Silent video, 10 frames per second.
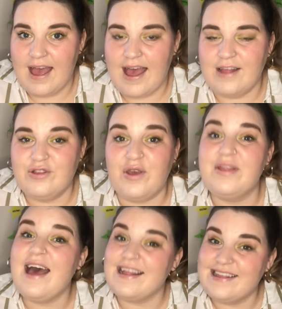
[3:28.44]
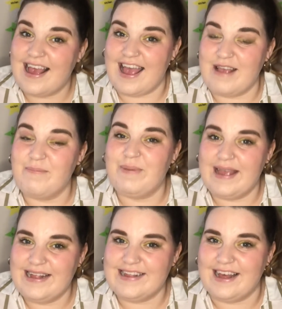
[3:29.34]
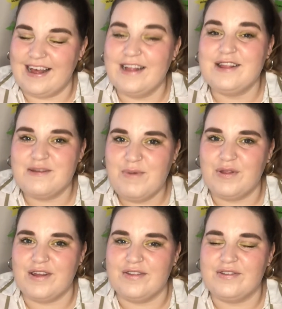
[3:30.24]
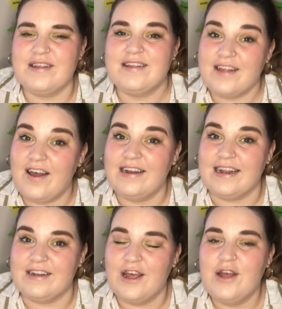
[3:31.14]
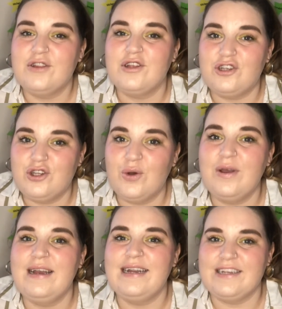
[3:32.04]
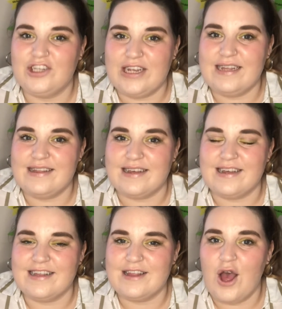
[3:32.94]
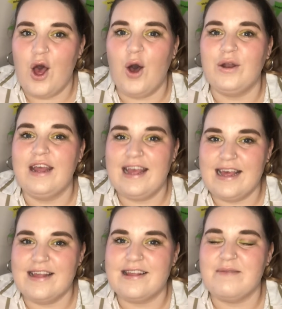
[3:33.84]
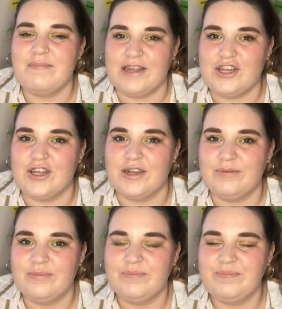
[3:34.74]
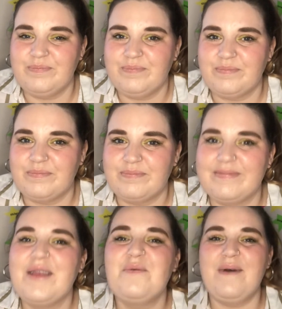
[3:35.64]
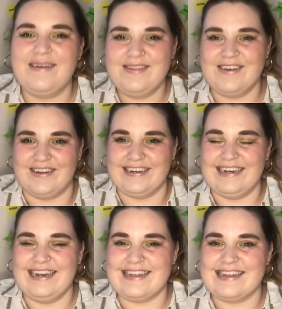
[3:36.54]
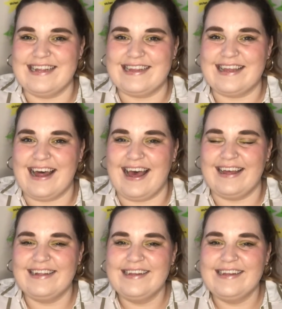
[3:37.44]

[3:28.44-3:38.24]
And so that day, Peter and some others decided to join Jesus on his mission. Well done in listening to that.